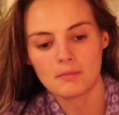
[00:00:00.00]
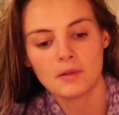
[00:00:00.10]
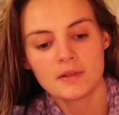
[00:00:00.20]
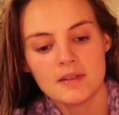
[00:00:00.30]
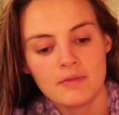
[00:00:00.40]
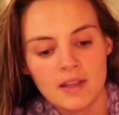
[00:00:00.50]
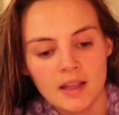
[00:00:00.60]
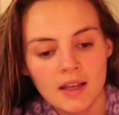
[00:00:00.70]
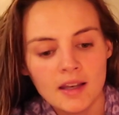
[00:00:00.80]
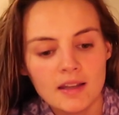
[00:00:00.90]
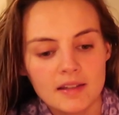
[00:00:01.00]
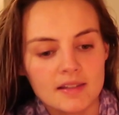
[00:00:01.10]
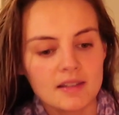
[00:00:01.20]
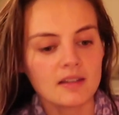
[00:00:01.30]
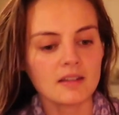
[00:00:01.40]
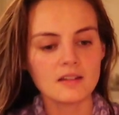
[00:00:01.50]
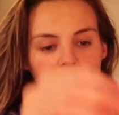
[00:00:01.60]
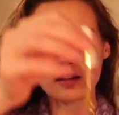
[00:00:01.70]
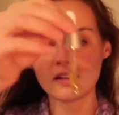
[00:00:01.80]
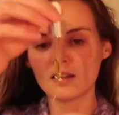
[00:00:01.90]
Multi-V Elixir.
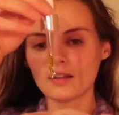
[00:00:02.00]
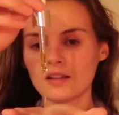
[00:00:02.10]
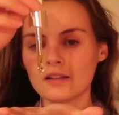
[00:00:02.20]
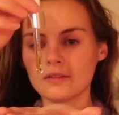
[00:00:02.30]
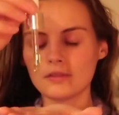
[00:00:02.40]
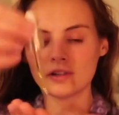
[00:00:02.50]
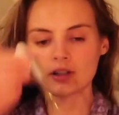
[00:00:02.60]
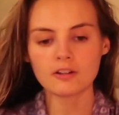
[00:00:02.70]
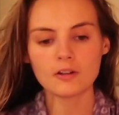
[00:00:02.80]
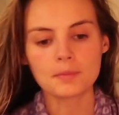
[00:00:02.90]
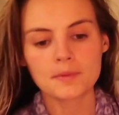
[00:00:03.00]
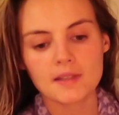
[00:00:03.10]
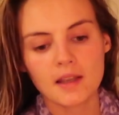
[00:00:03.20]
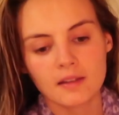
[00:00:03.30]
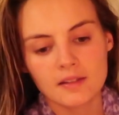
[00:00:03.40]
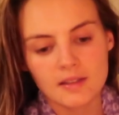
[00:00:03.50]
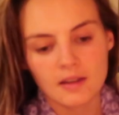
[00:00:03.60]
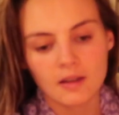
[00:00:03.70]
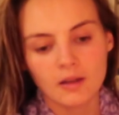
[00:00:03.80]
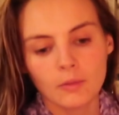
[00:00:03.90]
Few drops, and
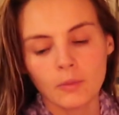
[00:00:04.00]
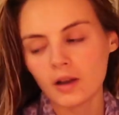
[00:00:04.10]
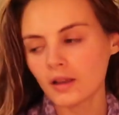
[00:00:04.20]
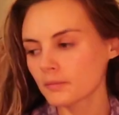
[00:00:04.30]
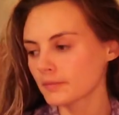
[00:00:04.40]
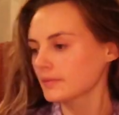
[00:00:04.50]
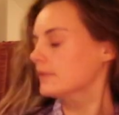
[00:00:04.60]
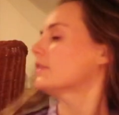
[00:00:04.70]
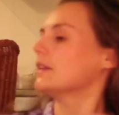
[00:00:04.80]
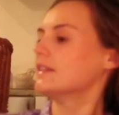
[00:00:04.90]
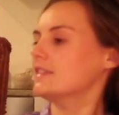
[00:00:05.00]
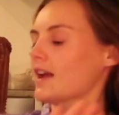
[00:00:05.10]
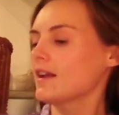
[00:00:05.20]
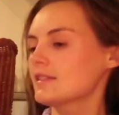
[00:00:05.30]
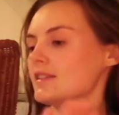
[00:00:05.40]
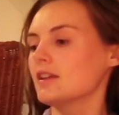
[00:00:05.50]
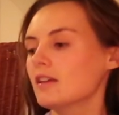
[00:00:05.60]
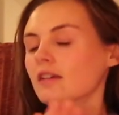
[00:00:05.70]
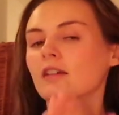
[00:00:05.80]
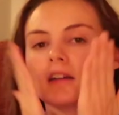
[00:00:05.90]
while I'm gonna chat to
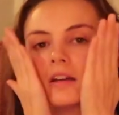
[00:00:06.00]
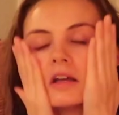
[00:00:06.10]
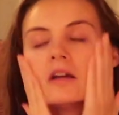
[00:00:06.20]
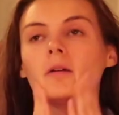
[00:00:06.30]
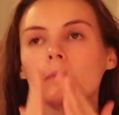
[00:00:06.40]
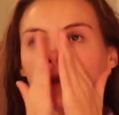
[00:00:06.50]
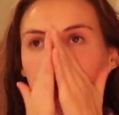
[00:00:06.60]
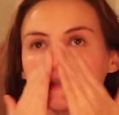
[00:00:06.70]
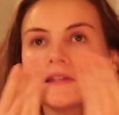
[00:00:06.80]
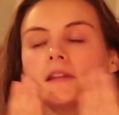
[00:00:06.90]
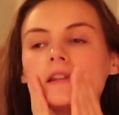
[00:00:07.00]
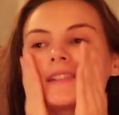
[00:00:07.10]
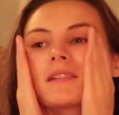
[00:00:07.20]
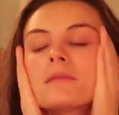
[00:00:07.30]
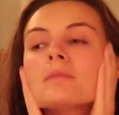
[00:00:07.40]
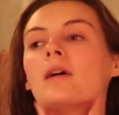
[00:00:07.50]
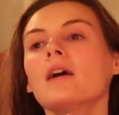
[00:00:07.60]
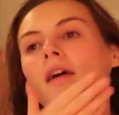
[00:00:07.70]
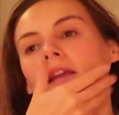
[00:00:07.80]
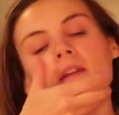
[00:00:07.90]
you, I'm going to use
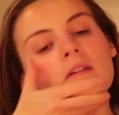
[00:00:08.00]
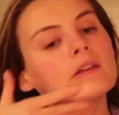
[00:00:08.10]
my